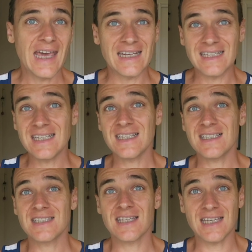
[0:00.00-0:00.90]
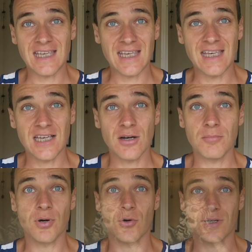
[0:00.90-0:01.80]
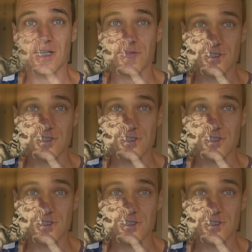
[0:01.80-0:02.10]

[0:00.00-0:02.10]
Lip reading: and it is the key component of